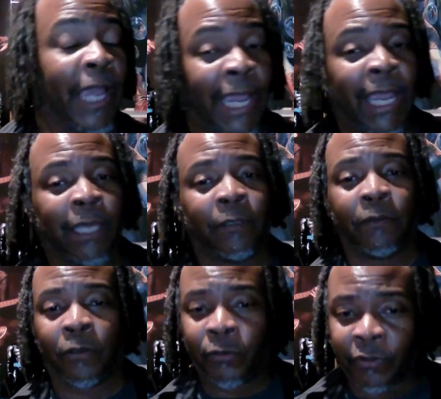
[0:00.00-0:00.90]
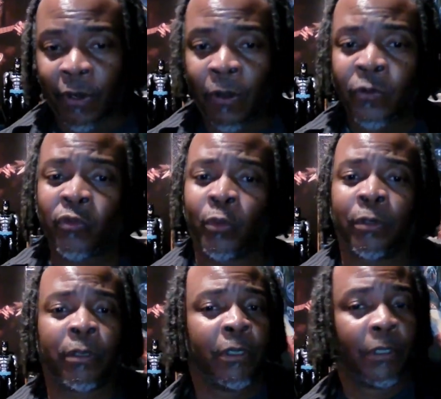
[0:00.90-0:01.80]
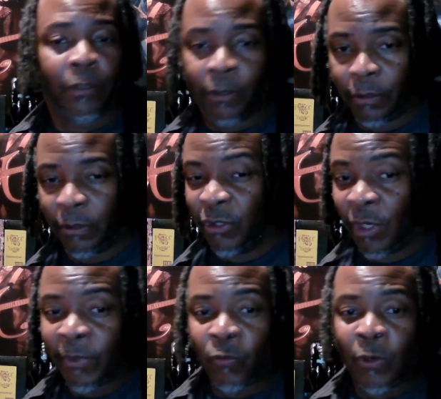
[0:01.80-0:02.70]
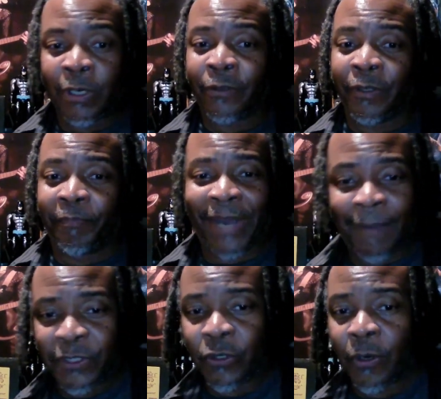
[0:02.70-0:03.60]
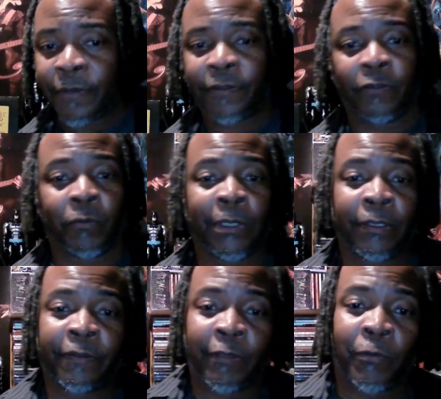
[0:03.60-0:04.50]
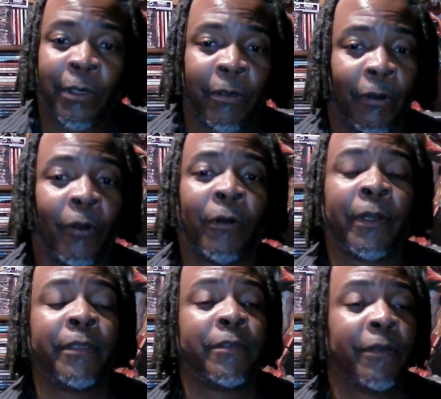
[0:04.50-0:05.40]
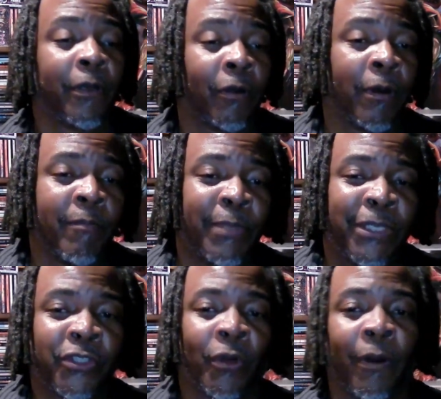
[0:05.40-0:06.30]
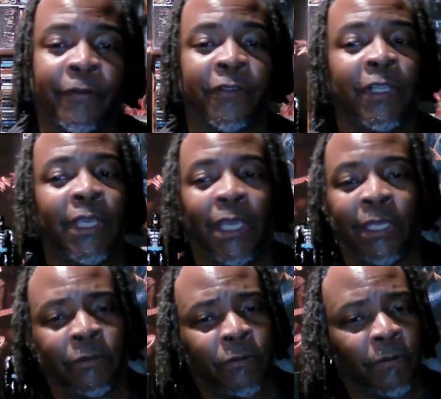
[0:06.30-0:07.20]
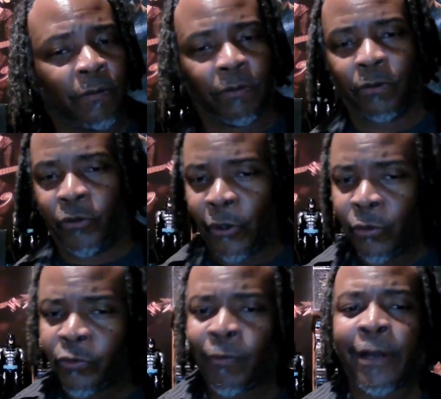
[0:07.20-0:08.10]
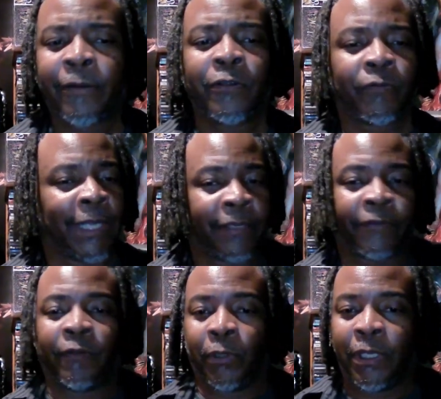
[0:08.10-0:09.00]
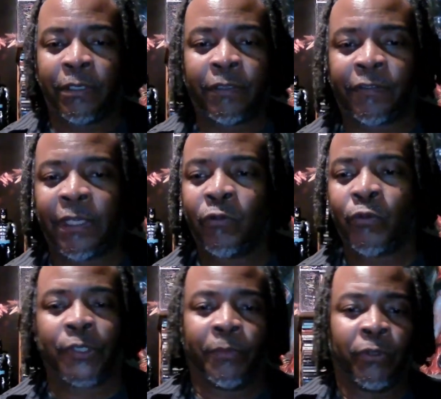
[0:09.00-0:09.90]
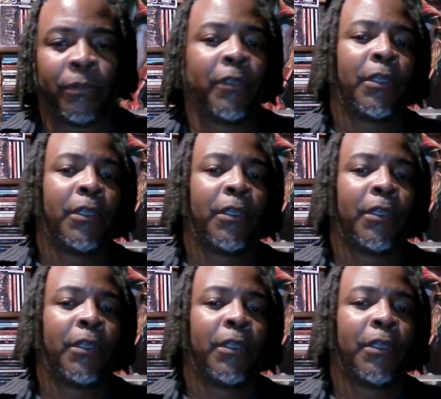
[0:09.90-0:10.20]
And those songs were number one on the pop charts as well as they were on the R&B charts. And those records, like I said, were indistinguishable.